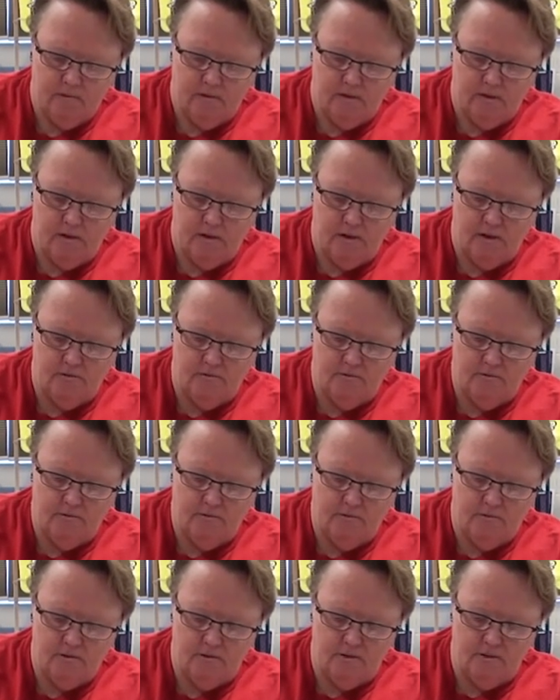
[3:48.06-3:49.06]
You know,
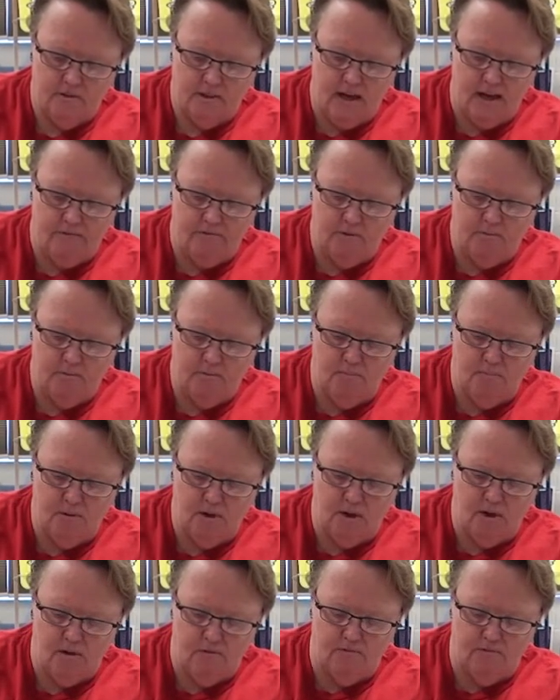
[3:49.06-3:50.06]
it doesn't have to be
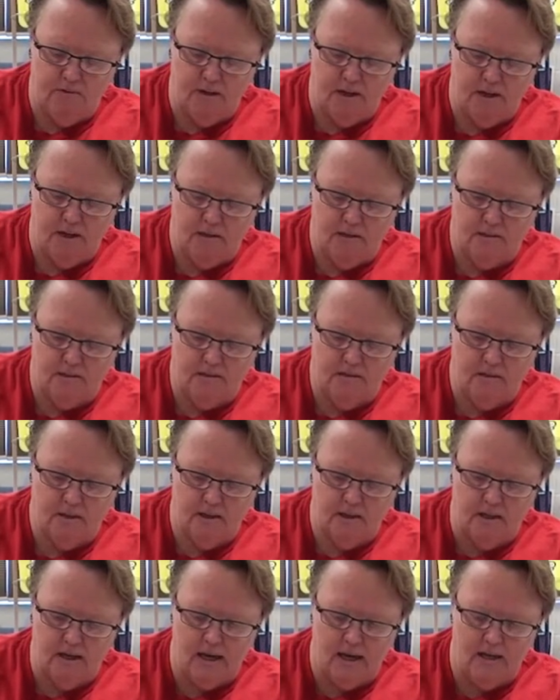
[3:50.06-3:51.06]
perfect.
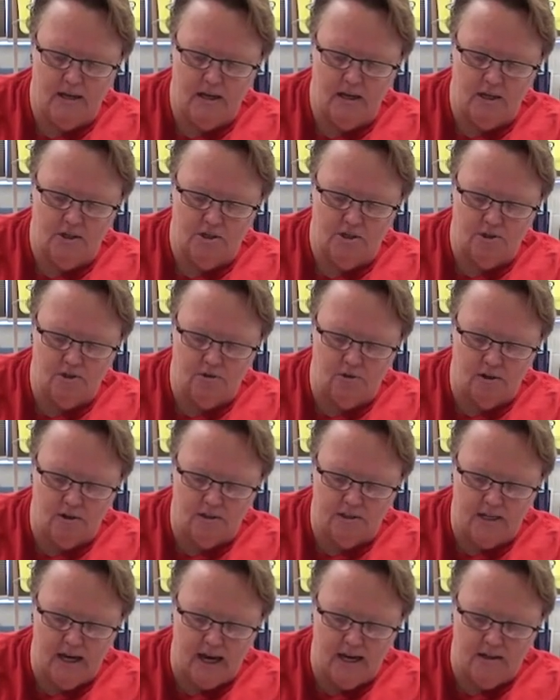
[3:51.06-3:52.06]
Again, it's your
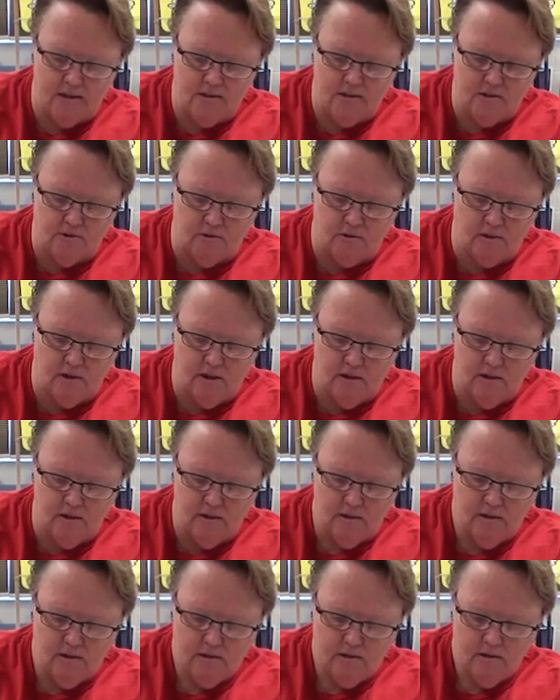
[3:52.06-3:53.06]
dinosaur.
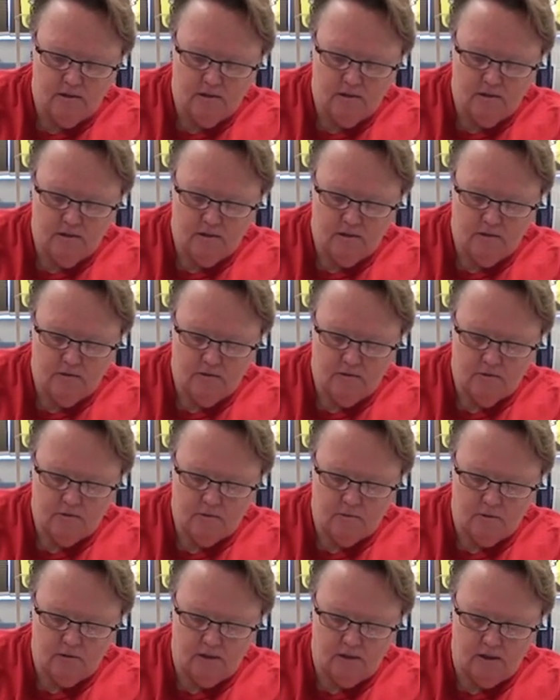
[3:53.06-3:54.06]

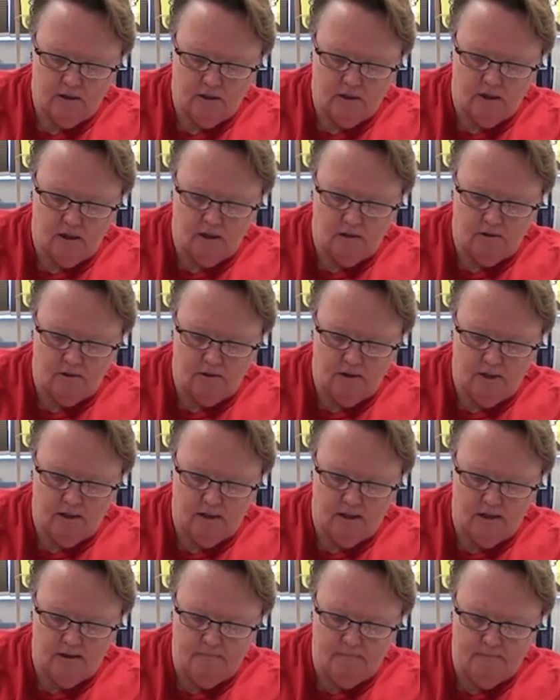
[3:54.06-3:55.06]
So I'm going to color
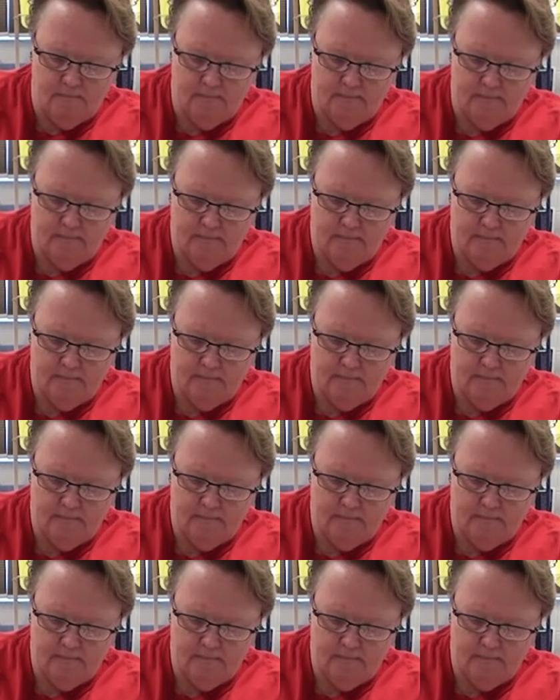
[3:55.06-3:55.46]
him